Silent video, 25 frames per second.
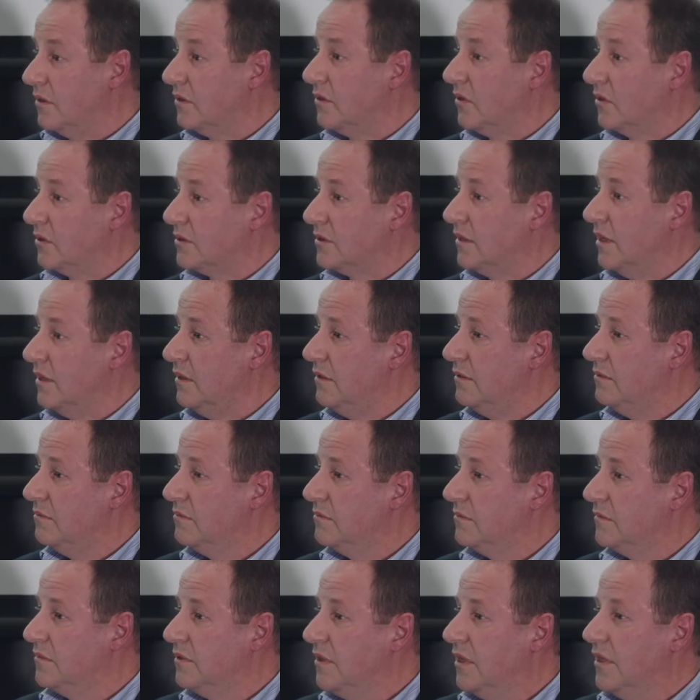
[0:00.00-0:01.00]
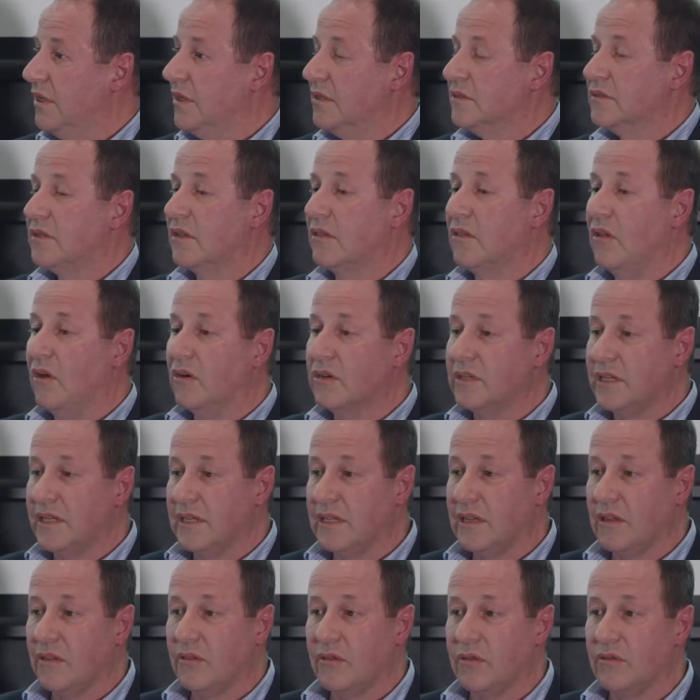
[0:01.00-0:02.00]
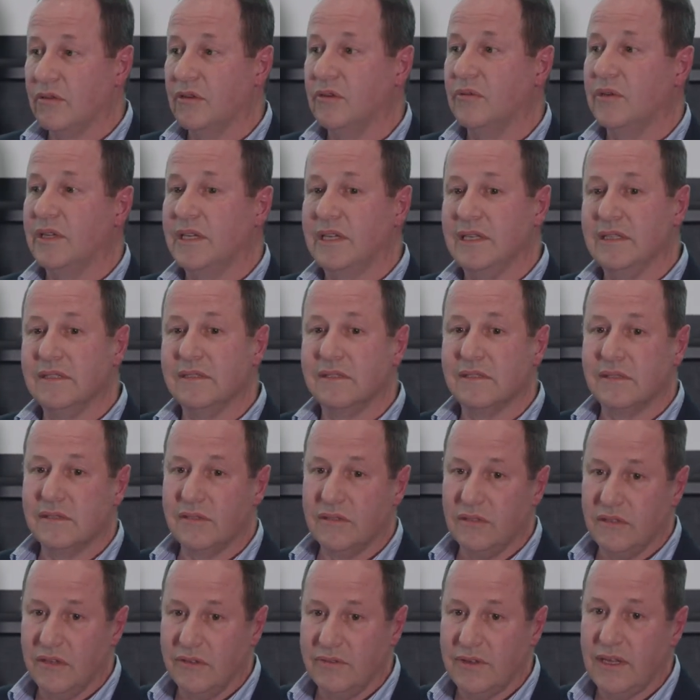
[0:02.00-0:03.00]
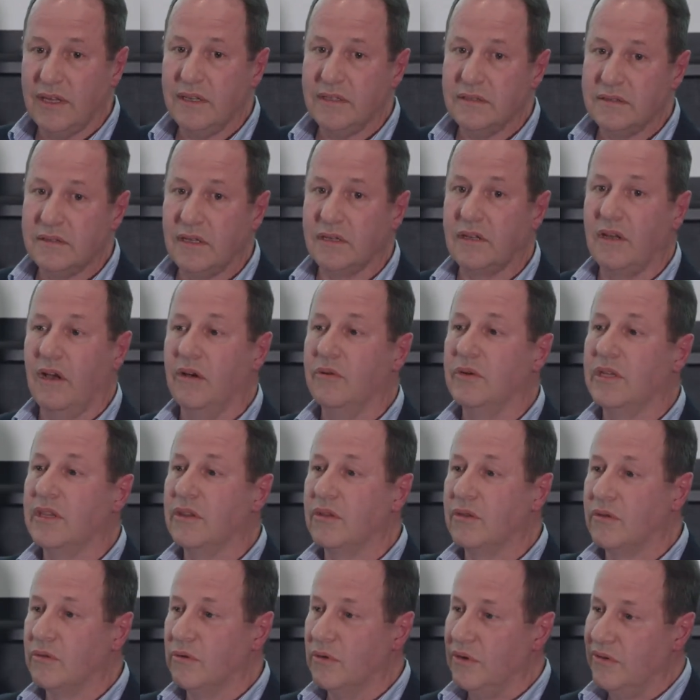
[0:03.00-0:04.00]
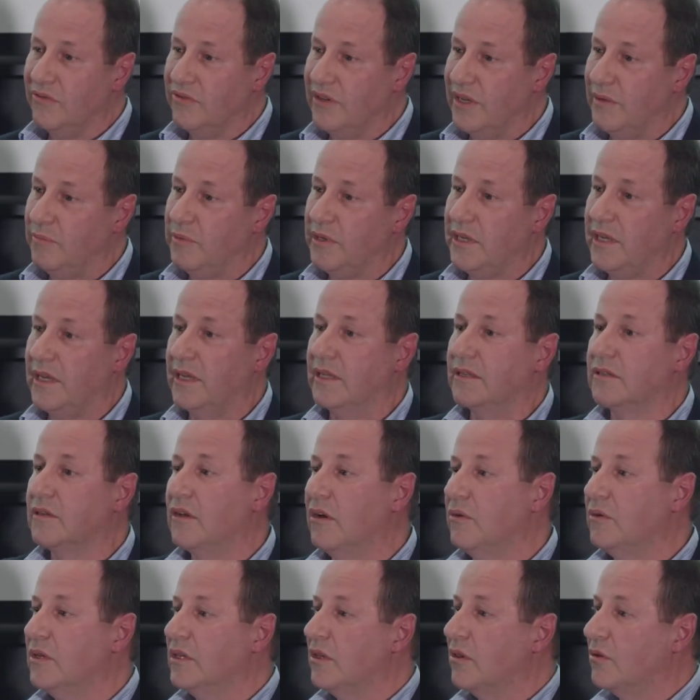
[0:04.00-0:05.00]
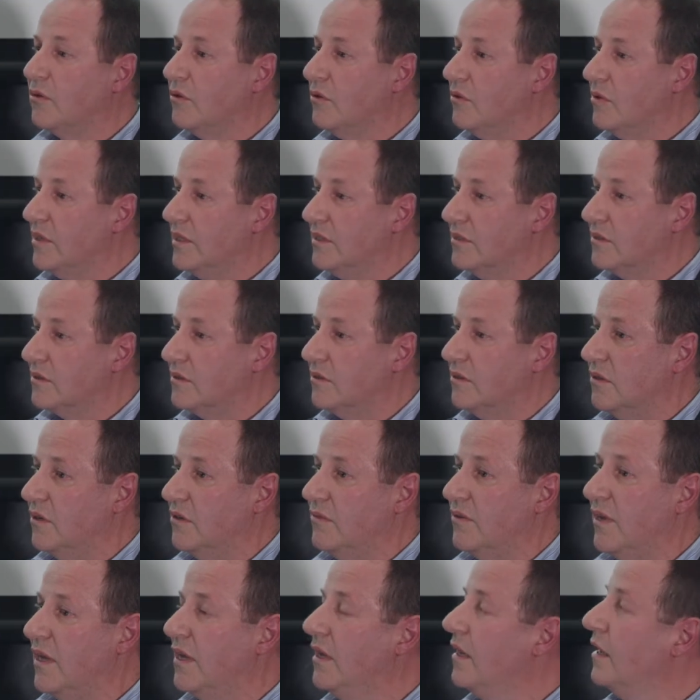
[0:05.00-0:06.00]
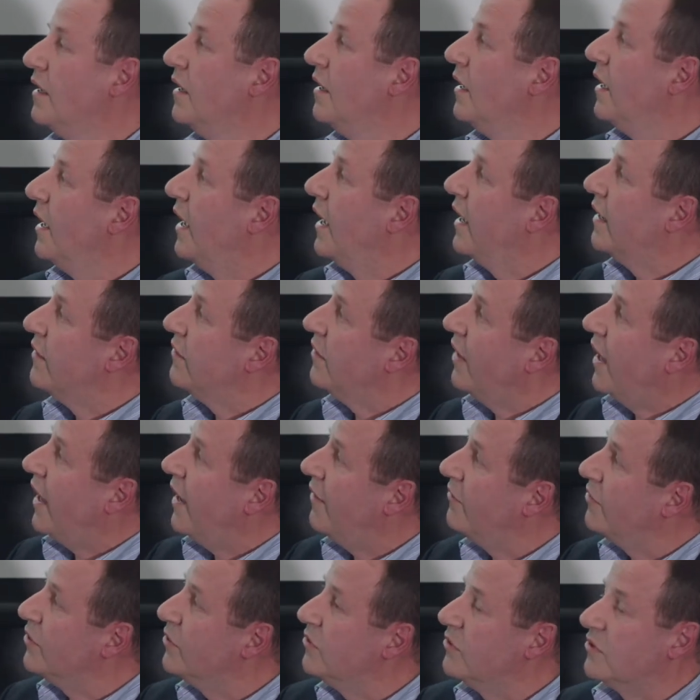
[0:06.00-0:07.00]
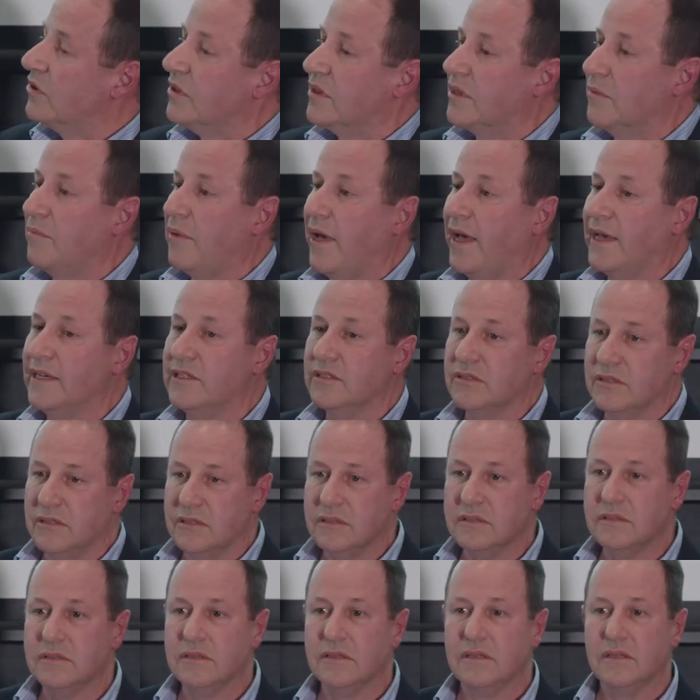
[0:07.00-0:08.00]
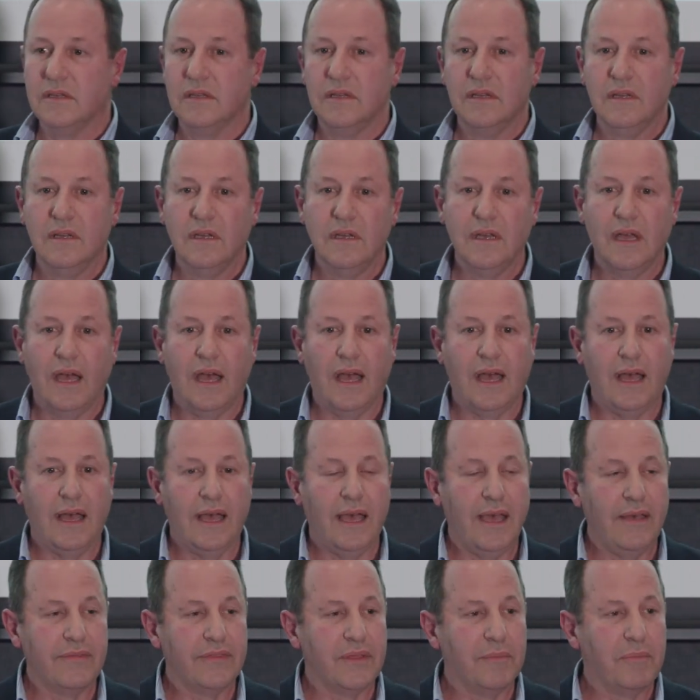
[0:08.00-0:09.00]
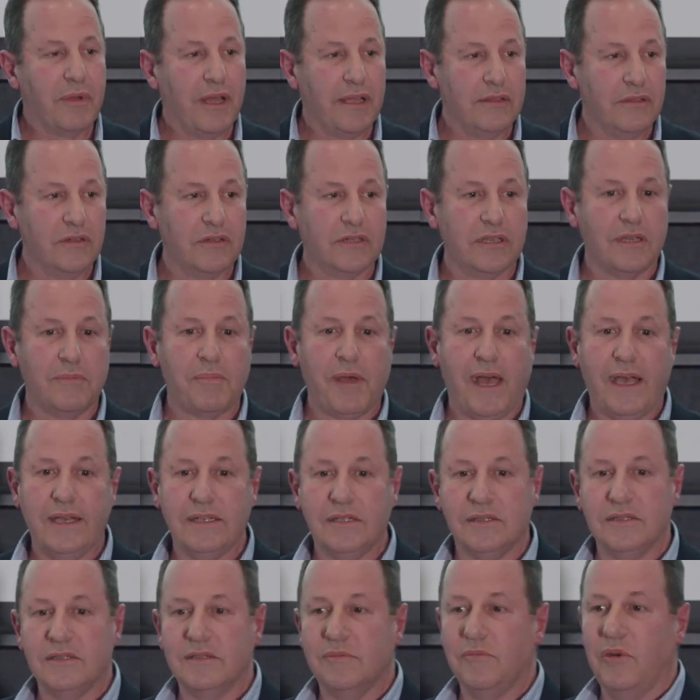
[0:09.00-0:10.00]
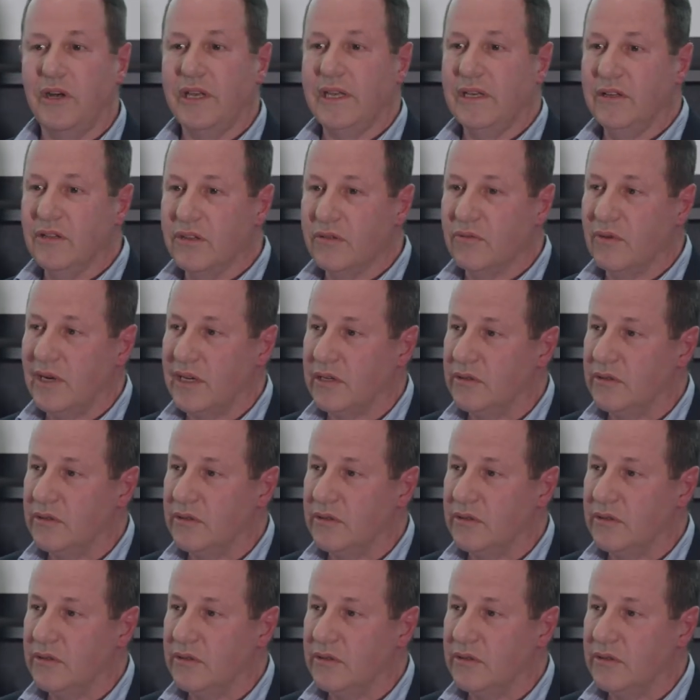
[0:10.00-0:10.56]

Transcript: doctor to log in through his server, so go in through a VPN, go in through his server and have a look at the patient, look at the patient's My Health